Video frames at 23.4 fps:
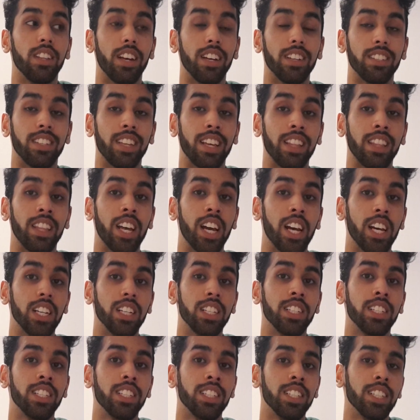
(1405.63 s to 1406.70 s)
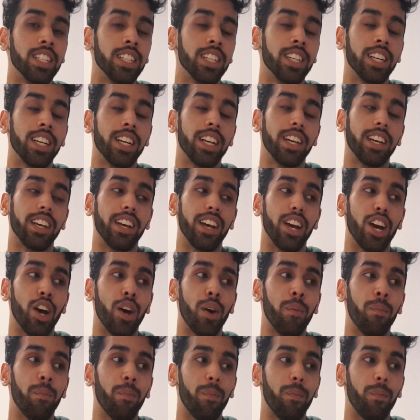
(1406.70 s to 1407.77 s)
I said that.
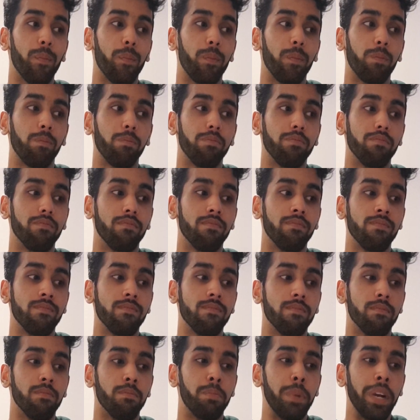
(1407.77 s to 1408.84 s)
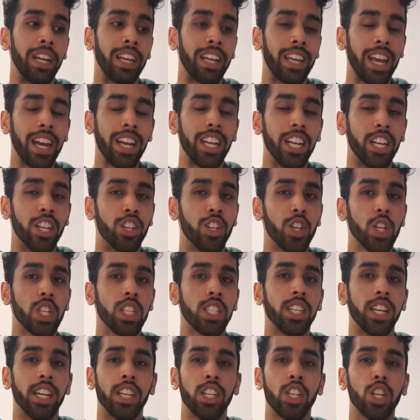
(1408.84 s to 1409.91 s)
But again, it
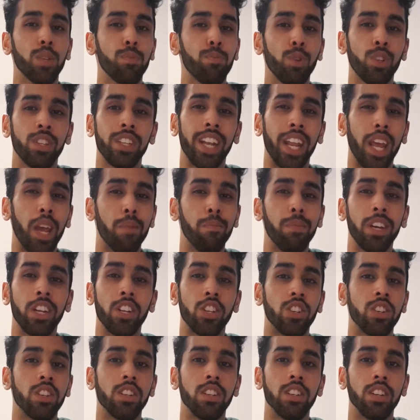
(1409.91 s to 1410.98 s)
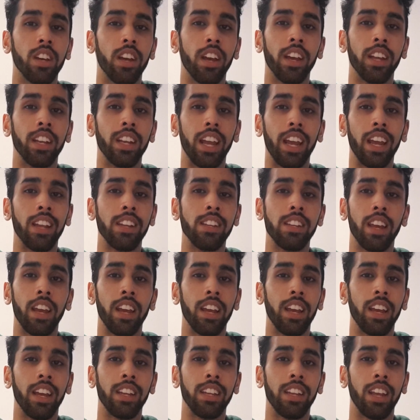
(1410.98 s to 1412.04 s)
just puts an image
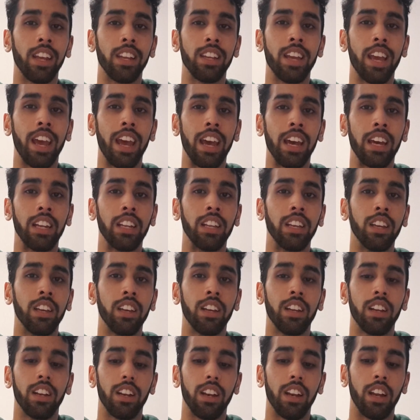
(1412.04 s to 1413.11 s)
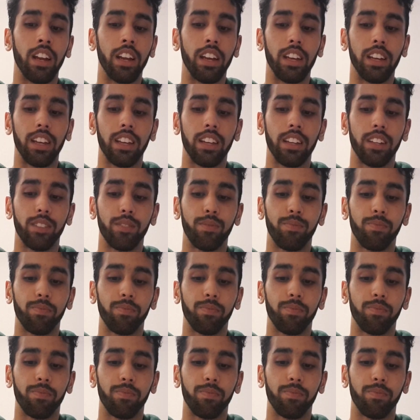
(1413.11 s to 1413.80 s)
in your head, like